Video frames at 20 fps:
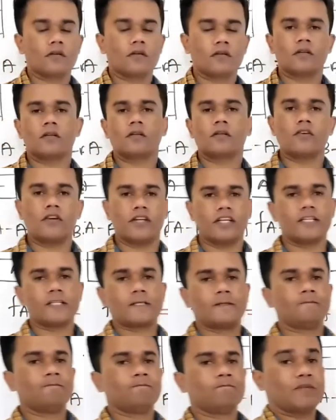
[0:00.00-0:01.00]
Got it?
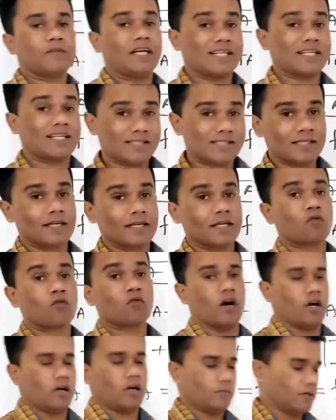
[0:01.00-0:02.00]
That's a
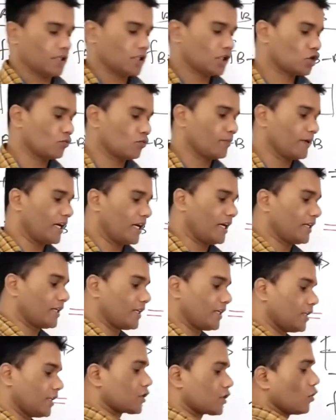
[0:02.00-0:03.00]
requirement to be ideal
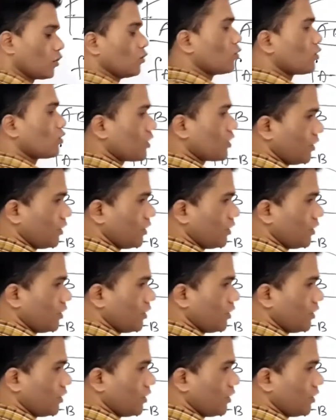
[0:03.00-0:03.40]
solution.